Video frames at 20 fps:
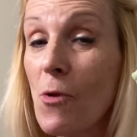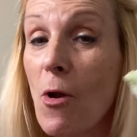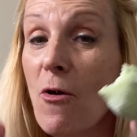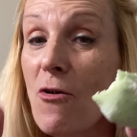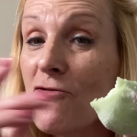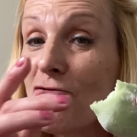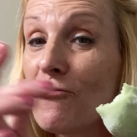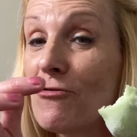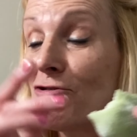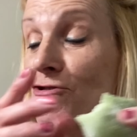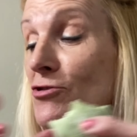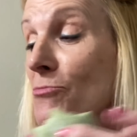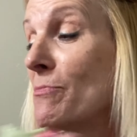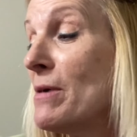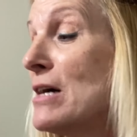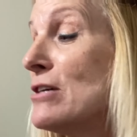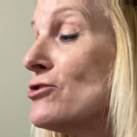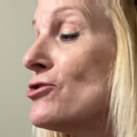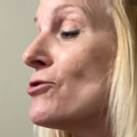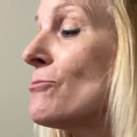This one's the
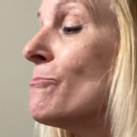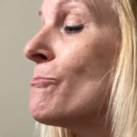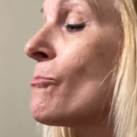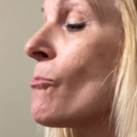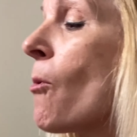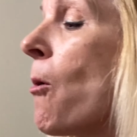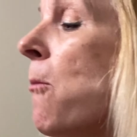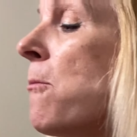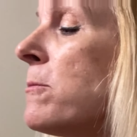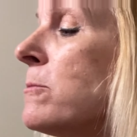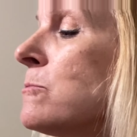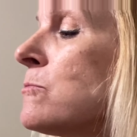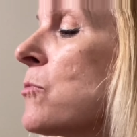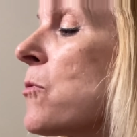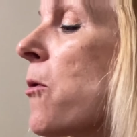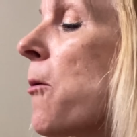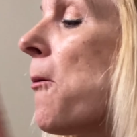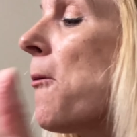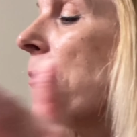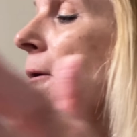best.
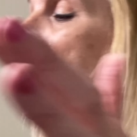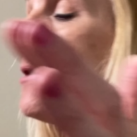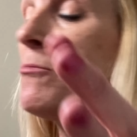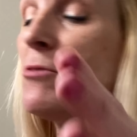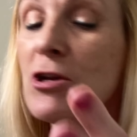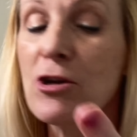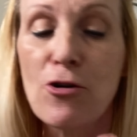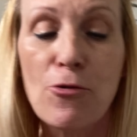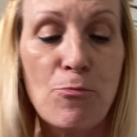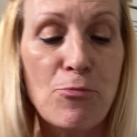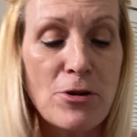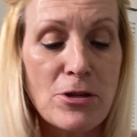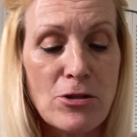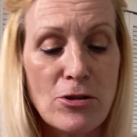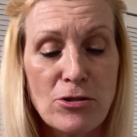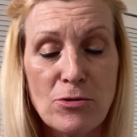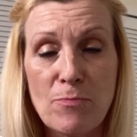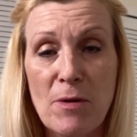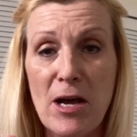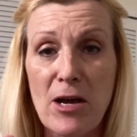Well, I'm going to go put
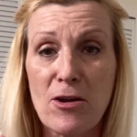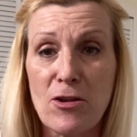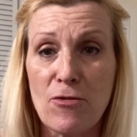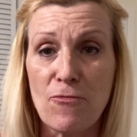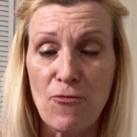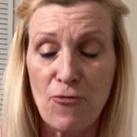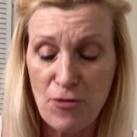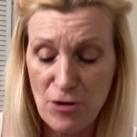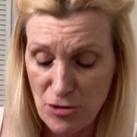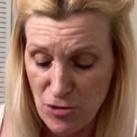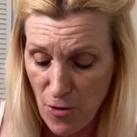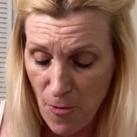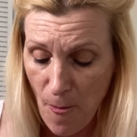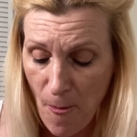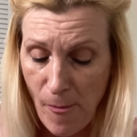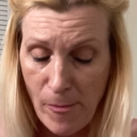those back in the freezer,